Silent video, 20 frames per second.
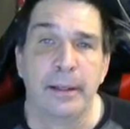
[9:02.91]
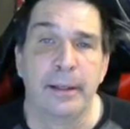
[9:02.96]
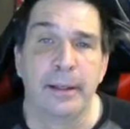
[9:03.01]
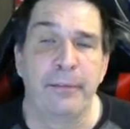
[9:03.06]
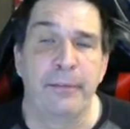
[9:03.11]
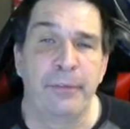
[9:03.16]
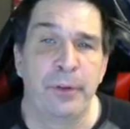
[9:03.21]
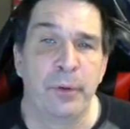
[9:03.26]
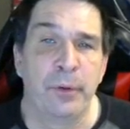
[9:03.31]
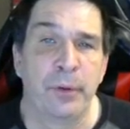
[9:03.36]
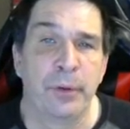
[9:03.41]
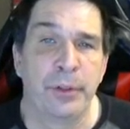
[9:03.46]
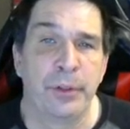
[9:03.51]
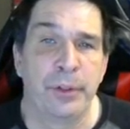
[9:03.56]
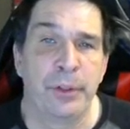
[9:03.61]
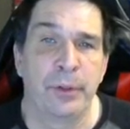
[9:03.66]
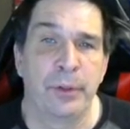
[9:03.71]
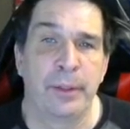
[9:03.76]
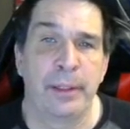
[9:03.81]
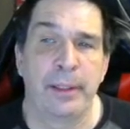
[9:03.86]
If you were
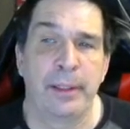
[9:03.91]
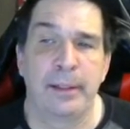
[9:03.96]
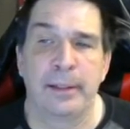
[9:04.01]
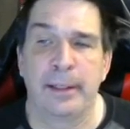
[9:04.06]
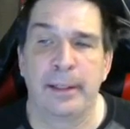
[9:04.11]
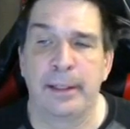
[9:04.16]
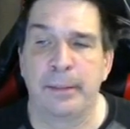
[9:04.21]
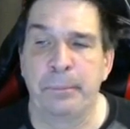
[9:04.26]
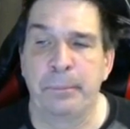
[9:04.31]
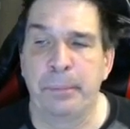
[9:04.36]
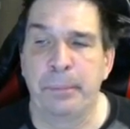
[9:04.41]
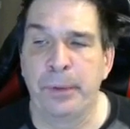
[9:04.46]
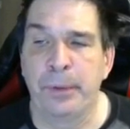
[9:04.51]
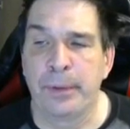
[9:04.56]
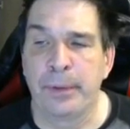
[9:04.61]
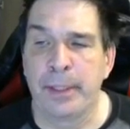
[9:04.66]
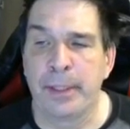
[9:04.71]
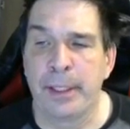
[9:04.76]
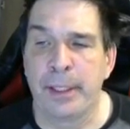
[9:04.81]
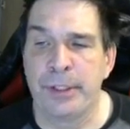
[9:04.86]
doing like
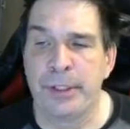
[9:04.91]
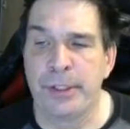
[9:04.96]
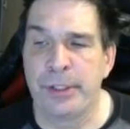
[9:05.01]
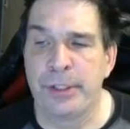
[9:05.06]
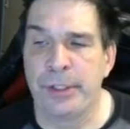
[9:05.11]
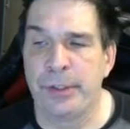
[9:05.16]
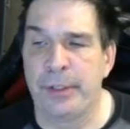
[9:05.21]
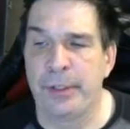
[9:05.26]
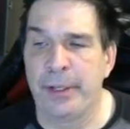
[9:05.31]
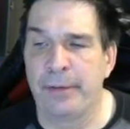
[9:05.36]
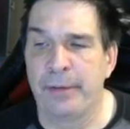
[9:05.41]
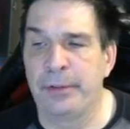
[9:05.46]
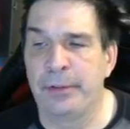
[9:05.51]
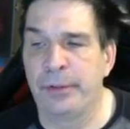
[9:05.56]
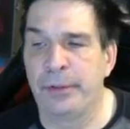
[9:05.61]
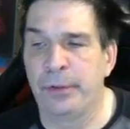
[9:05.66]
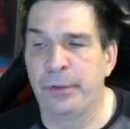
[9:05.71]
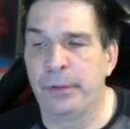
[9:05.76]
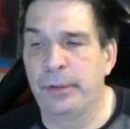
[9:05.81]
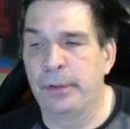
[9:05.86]
Budo Taijutsu, you'd have
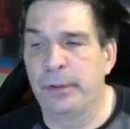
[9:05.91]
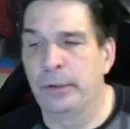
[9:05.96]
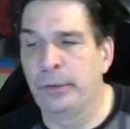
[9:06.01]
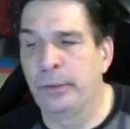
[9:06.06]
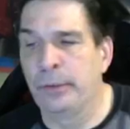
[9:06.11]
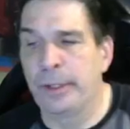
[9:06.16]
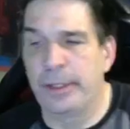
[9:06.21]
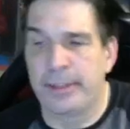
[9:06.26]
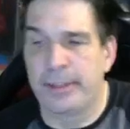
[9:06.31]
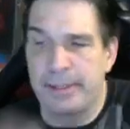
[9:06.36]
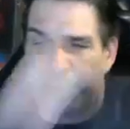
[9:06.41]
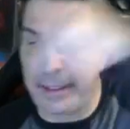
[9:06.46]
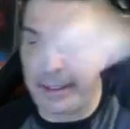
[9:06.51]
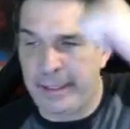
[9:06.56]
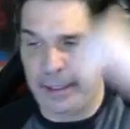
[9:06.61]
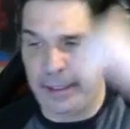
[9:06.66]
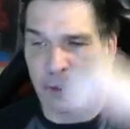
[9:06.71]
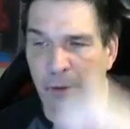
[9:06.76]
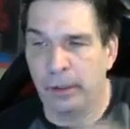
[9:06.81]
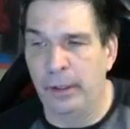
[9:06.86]
them do a
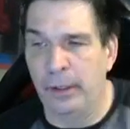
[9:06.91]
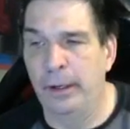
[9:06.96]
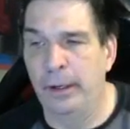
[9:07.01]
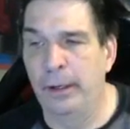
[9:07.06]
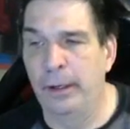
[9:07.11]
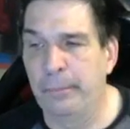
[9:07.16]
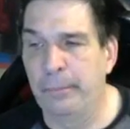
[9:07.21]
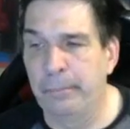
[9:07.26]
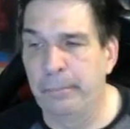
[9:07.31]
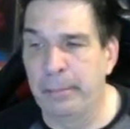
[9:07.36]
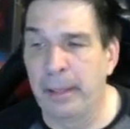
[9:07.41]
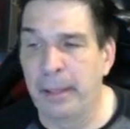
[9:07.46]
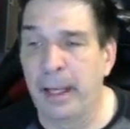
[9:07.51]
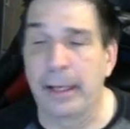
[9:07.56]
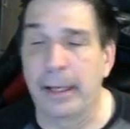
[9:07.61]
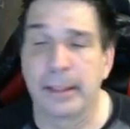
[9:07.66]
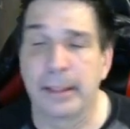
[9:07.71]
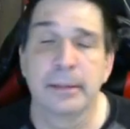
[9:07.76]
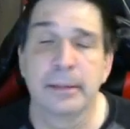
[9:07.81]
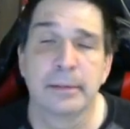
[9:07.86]
Ukitsuki
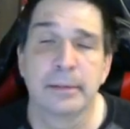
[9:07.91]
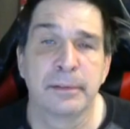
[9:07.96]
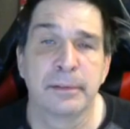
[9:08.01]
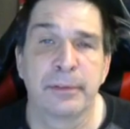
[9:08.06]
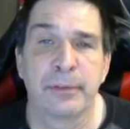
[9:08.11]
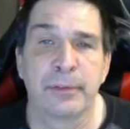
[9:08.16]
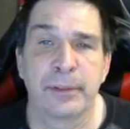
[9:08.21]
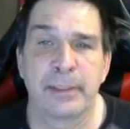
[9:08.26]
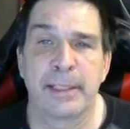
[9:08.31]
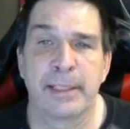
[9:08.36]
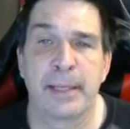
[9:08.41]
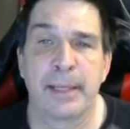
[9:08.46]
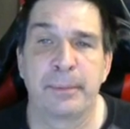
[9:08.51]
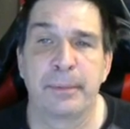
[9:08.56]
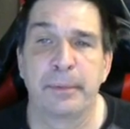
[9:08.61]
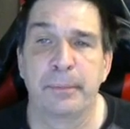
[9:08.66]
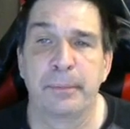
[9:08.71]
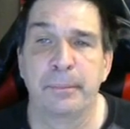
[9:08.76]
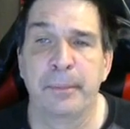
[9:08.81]
block, for example.